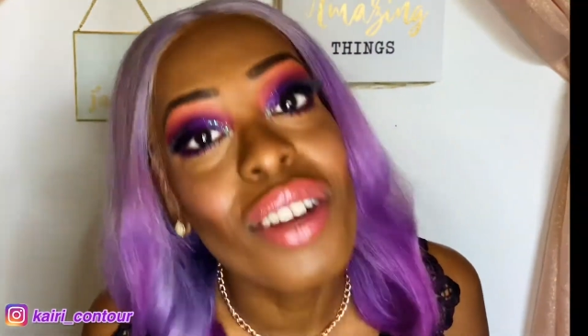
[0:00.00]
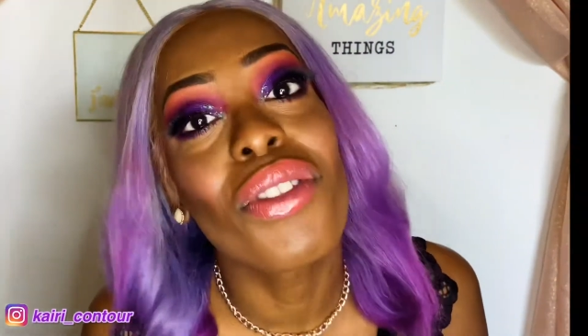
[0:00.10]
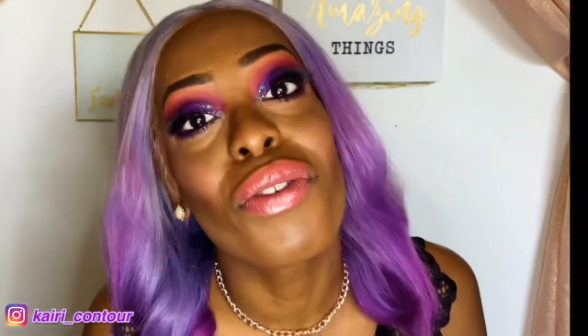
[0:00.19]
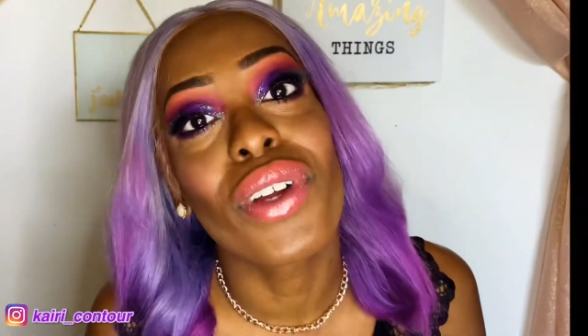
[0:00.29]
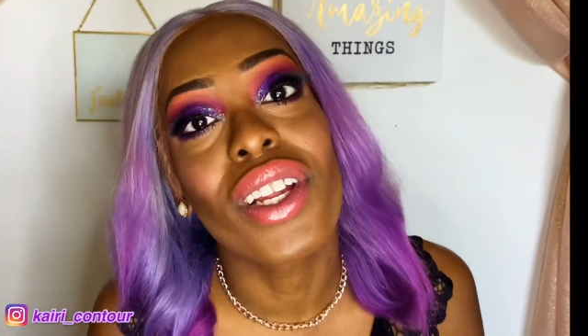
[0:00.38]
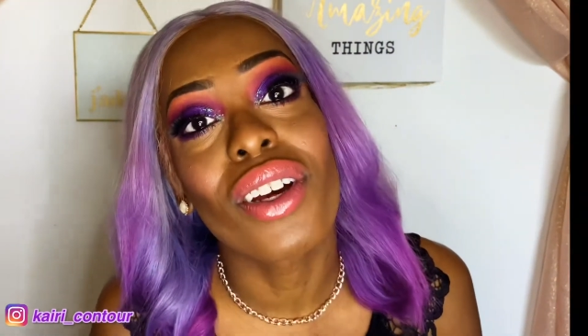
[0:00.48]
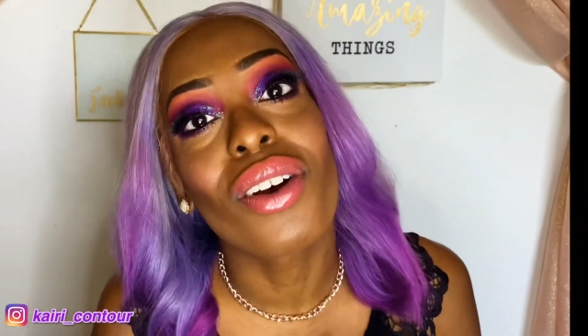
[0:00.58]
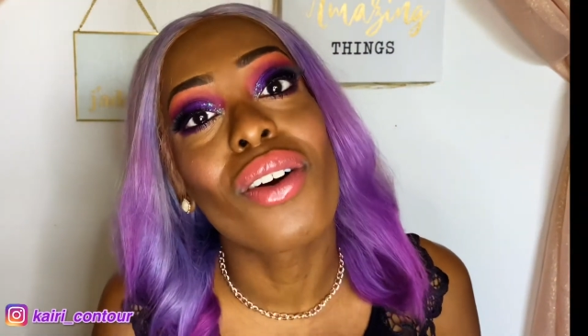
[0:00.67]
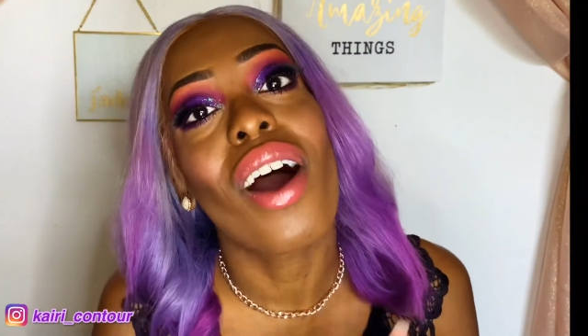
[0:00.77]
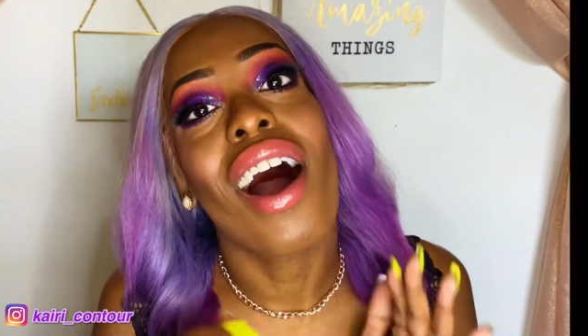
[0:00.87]
of the
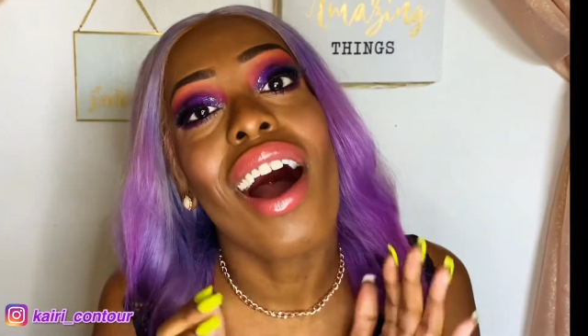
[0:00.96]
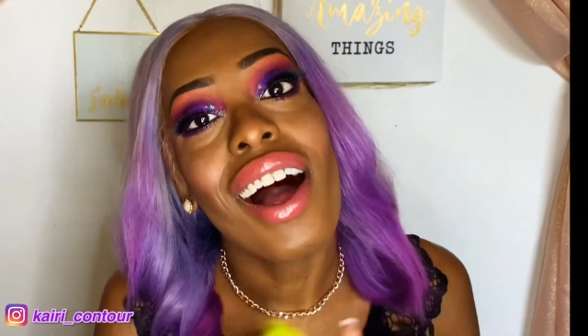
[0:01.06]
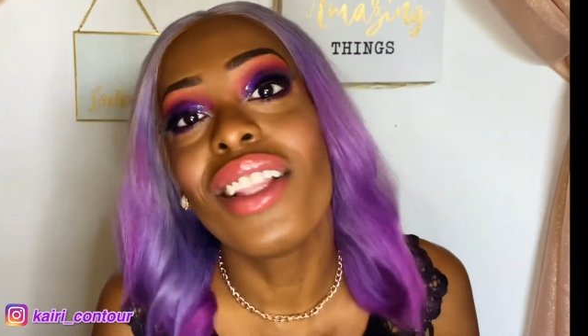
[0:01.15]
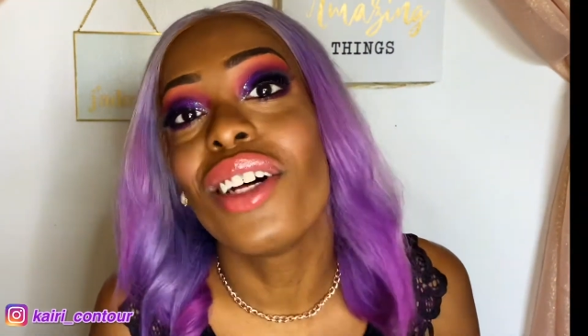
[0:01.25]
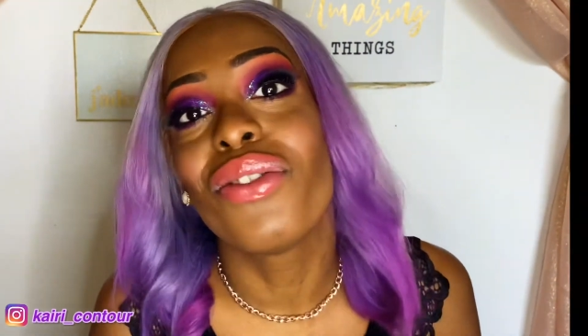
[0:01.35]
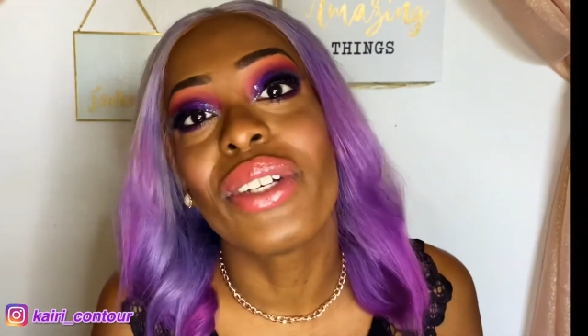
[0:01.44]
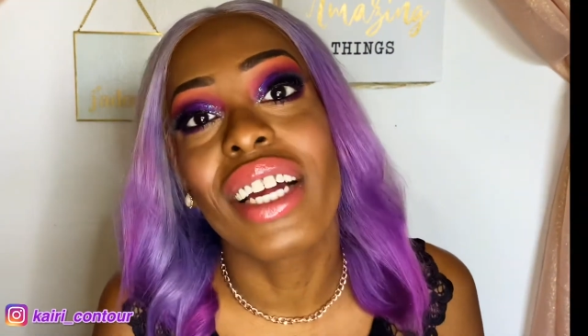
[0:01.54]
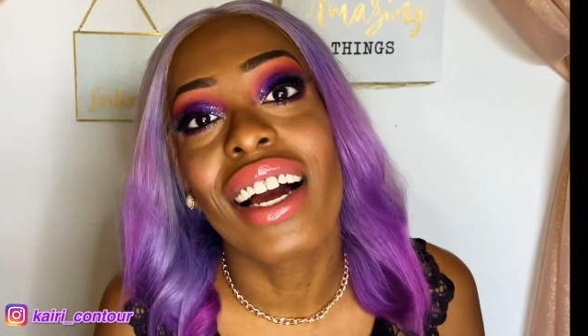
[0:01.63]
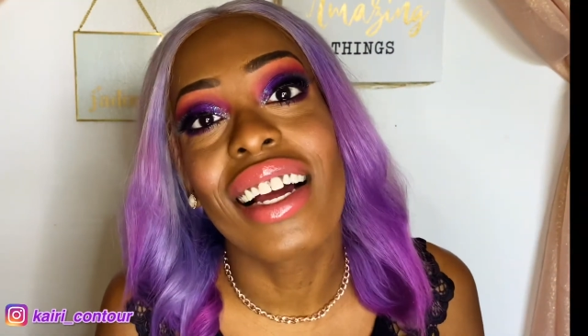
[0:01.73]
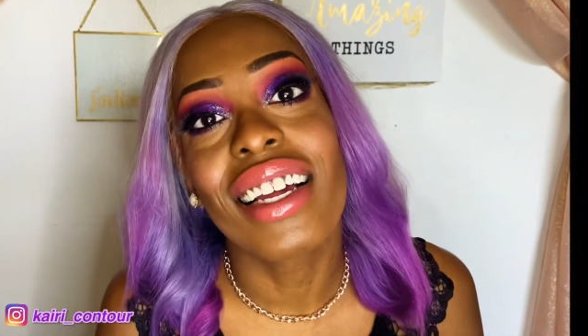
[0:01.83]
video. I love you
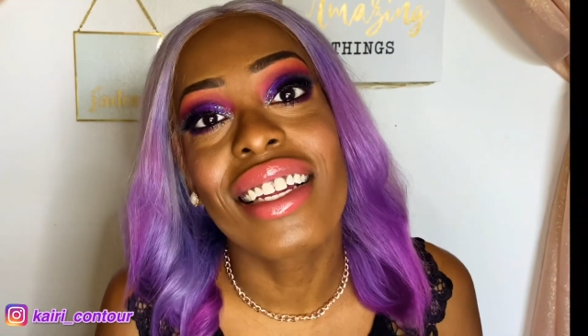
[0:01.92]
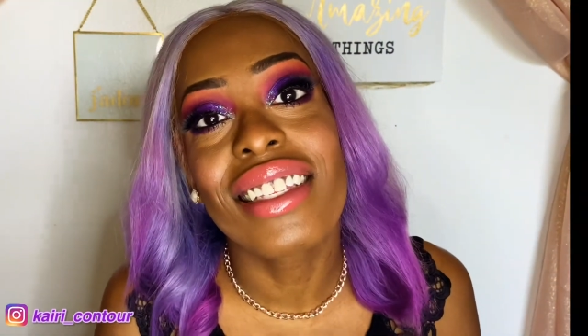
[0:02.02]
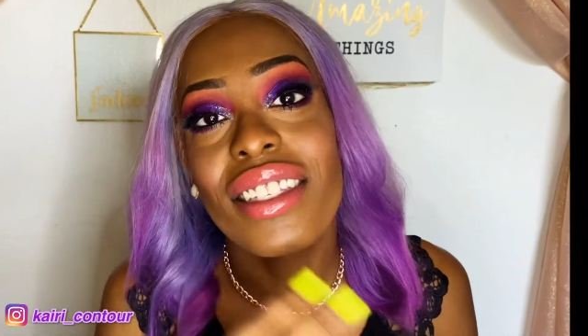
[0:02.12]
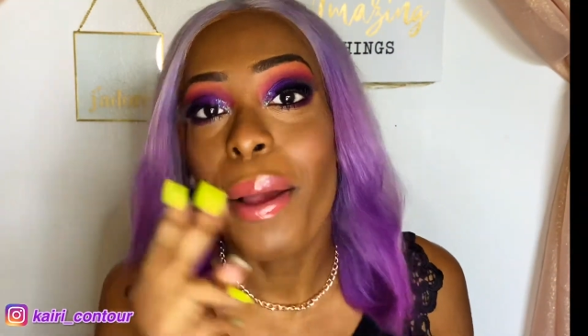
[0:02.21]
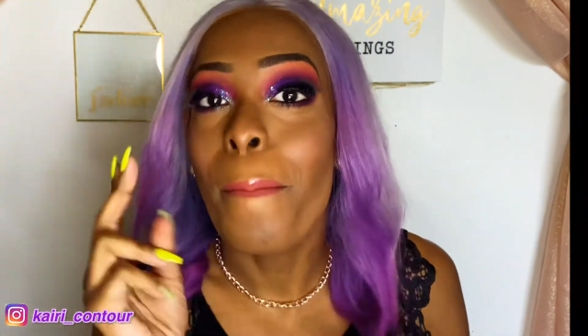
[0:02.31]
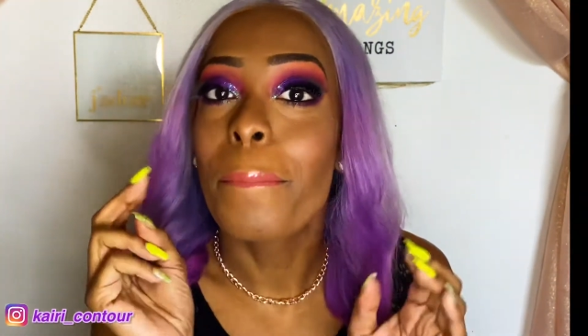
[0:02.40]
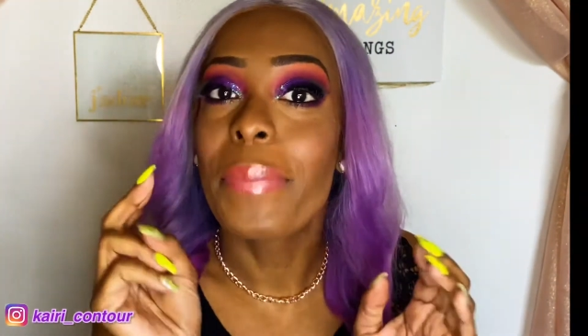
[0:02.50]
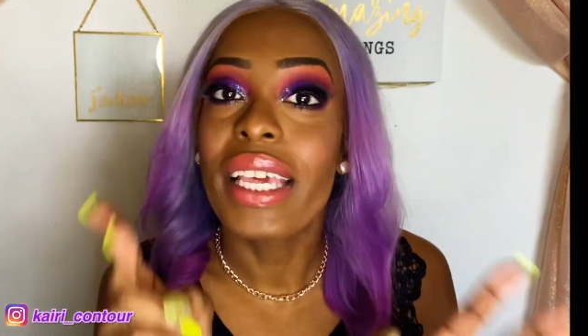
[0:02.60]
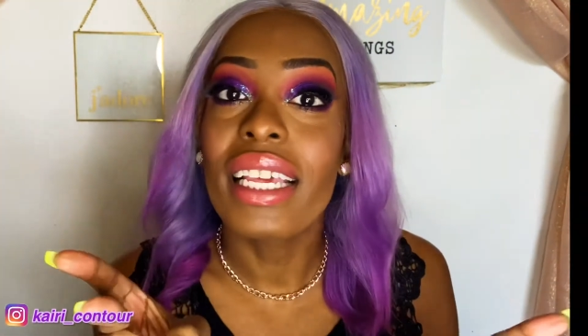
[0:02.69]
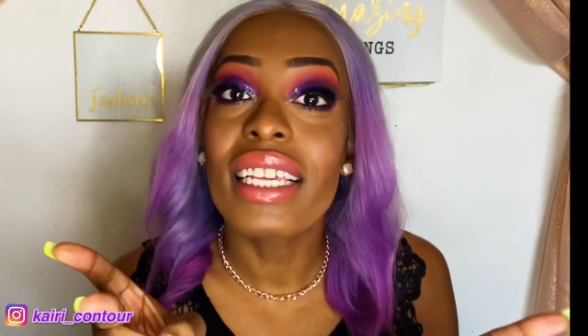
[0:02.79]
guys.
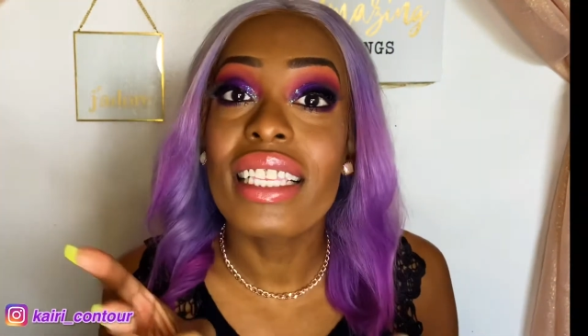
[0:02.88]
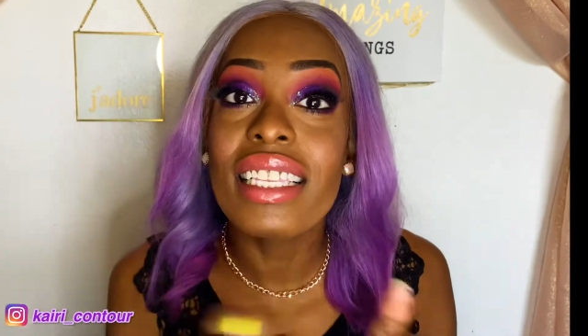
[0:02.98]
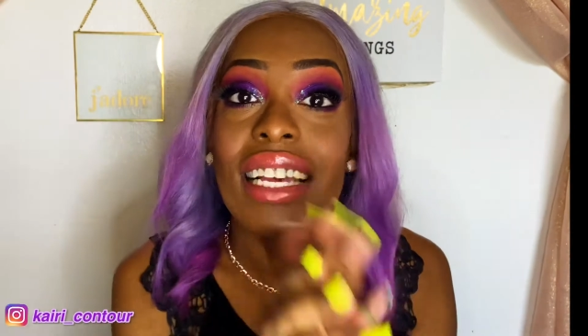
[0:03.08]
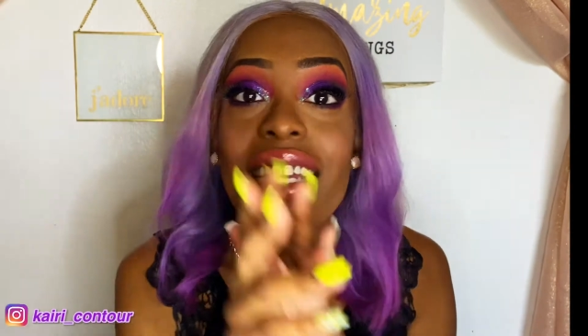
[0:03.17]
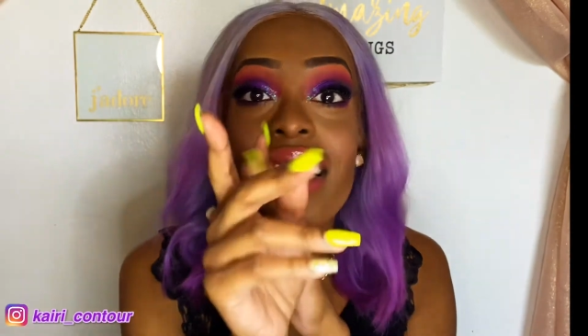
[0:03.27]
Peace.